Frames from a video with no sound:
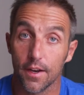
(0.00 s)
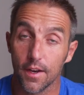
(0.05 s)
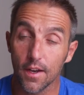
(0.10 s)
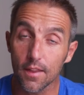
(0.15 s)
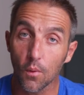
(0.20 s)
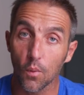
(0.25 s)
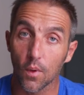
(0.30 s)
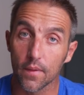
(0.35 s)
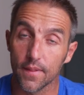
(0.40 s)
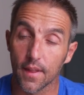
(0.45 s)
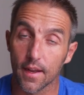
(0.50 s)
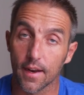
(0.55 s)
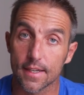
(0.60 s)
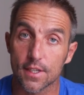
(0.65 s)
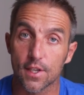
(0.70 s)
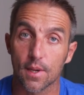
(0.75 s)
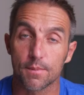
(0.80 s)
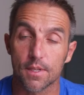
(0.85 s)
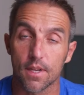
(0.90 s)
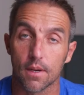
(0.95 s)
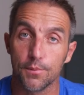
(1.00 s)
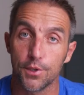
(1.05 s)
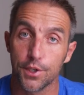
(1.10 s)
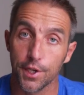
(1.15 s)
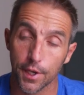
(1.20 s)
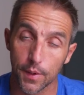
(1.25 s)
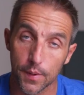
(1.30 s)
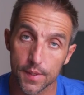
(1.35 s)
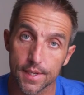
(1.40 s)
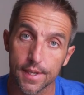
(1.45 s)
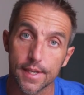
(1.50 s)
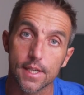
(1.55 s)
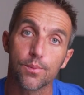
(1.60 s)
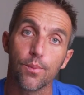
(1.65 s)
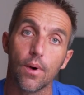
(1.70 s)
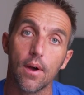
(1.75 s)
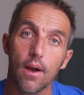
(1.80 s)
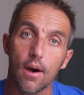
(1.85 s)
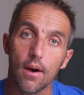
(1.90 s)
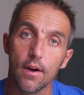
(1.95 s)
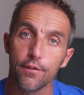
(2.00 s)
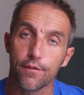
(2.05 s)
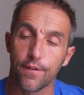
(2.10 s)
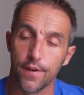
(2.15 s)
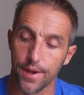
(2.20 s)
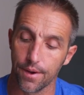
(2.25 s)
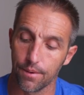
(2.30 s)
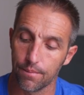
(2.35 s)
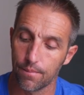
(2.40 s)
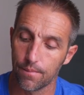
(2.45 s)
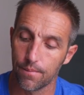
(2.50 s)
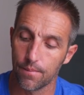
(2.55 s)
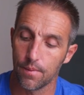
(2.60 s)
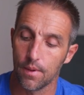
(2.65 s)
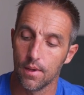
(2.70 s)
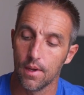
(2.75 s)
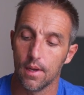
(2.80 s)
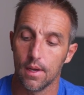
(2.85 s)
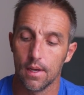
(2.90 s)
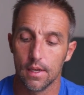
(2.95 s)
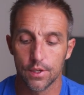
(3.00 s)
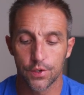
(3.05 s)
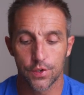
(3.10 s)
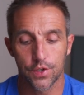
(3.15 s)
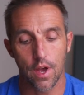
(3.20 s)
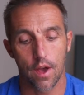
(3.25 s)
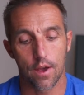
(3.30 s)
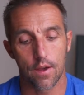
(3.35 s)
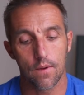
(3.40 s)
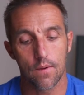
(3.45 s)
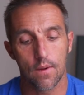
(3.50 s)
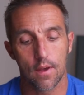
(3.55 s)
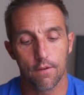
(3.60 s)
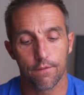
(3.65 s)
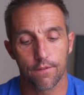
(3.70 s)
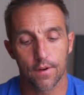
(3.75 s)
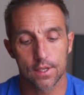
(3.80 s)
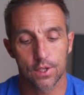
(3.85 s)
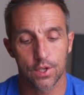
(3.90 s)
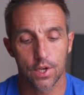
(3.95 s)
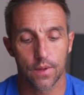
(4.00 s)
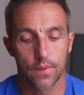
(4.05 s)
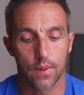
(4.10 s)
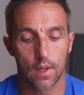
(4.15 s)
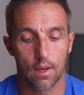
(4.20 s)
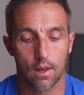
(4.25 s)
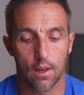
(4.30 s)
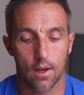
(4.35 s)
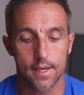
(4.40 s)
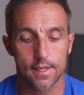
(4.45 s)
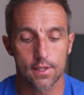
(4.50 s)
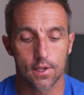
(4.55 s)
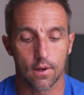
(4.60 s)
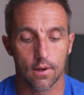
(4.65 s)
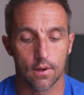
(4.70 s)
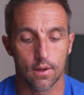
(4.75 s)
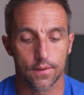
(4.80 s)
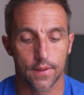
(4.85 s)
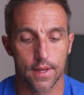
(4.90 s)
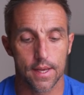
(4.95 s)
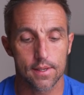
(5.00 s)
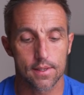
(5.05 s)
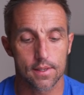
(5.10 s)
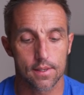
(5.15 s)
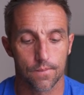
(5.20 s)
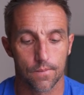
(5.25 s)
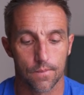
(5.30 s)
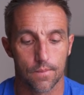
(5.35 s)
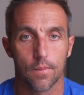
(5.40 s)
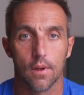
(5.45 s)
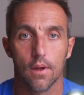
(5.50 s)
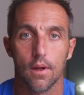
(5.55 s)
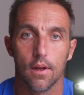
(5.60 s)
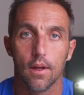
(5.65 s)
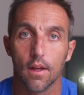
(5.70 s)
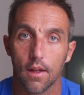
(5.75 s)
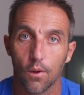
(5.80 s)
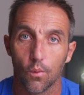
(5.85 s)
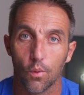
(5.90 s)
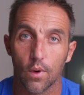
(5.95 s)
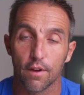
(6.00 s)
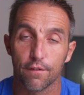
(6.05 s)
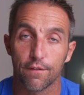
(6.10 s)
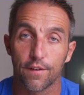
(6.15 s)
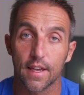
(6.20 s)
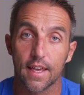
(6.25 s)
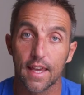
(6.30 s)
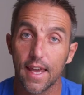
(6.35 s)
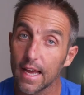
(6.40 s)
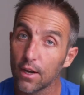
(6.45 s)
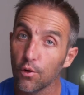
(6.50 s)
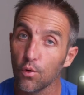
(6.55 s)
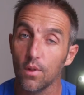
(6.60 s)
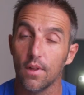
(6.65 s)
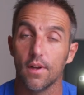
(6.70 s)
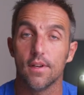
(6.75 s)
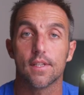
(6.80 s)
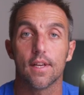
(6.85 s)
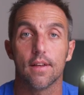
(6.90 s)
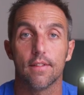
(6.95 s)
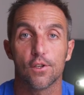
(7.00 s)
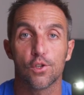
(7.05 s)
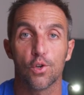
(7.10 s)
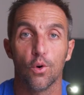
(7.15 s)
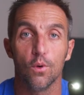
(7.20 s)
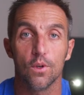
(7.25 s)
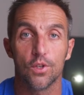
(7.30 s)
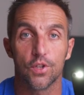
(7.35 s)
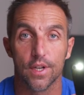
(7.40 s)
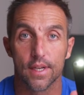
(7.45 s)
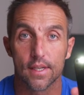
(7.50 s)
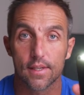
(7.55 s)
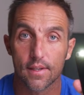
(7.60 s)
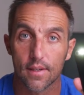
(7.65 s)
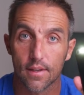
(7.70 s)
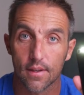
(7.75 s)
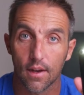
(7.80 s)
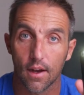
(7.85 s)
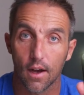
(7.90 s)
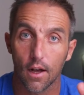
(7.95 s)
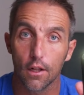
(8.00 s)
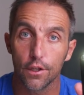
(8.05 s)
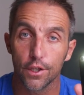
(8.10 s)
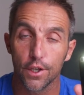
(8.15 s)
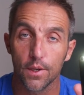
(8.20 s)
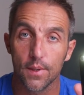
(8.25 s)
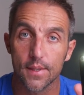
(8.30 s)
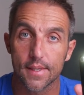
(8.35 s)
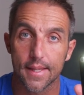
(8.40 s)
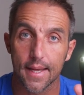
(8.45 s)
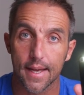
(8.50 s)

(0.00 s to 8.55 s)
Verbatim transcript: Another one that I sometimes use is my iPhone. So if I turn the light on on this, when I forget all those other torches, I'll use